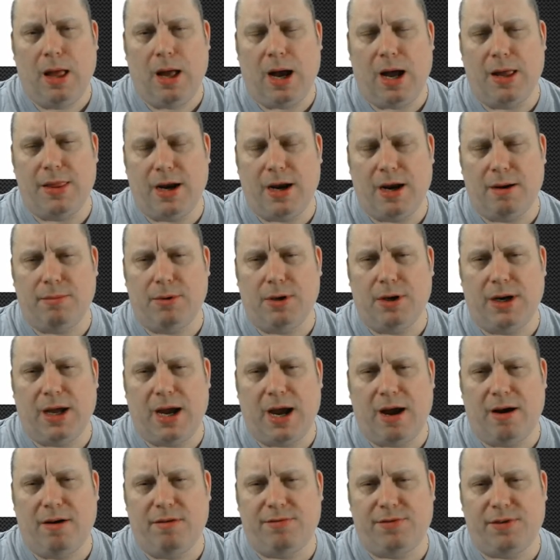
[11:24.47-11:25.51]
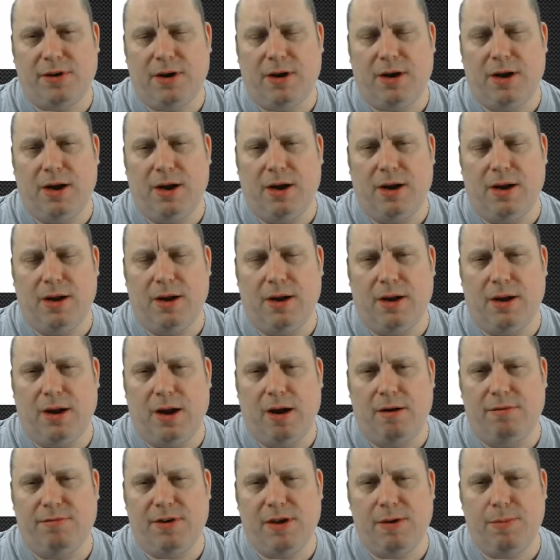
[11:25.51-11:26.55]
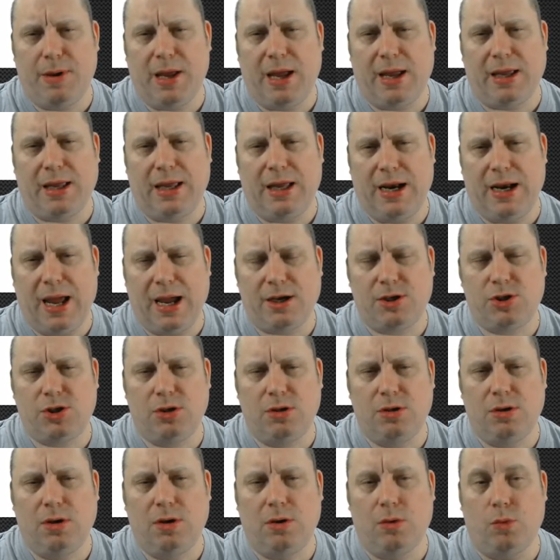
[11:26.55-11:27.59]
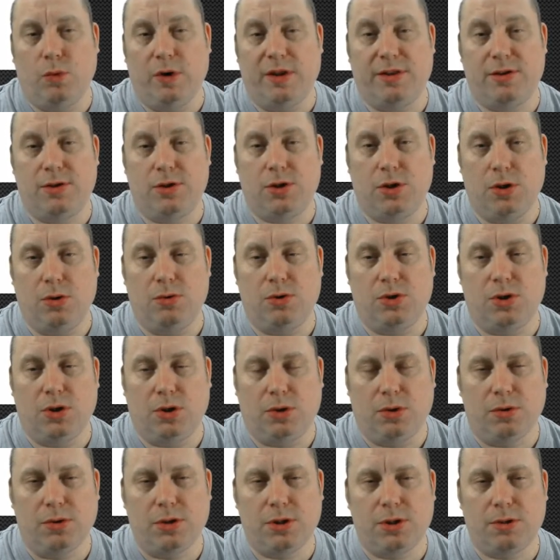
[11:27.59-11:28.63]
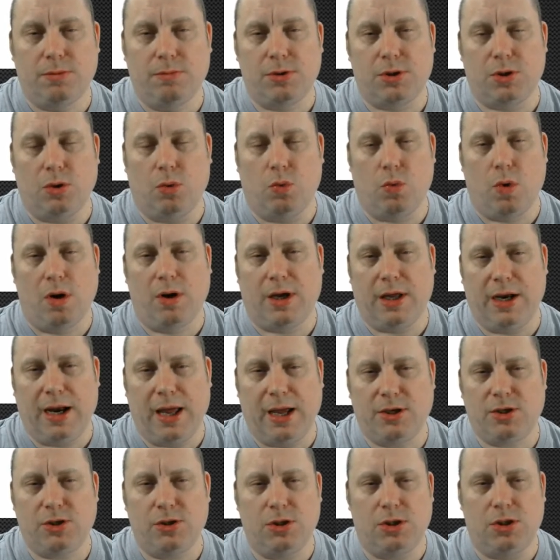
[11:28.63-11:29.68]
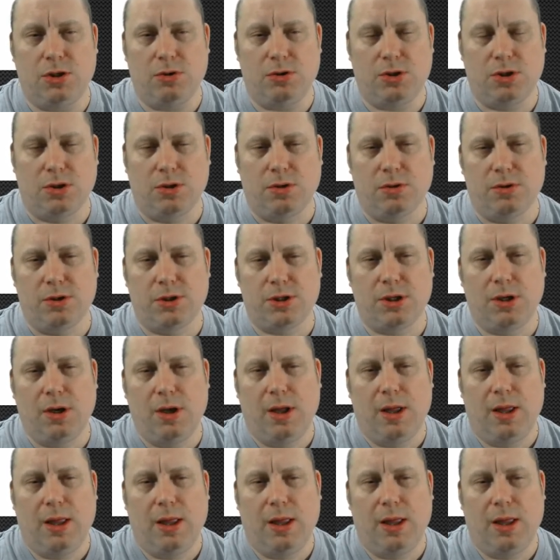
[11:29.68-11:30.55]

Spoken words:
And then I'm going to have a VPN connection with two tunnels. So one connection, two tunnels.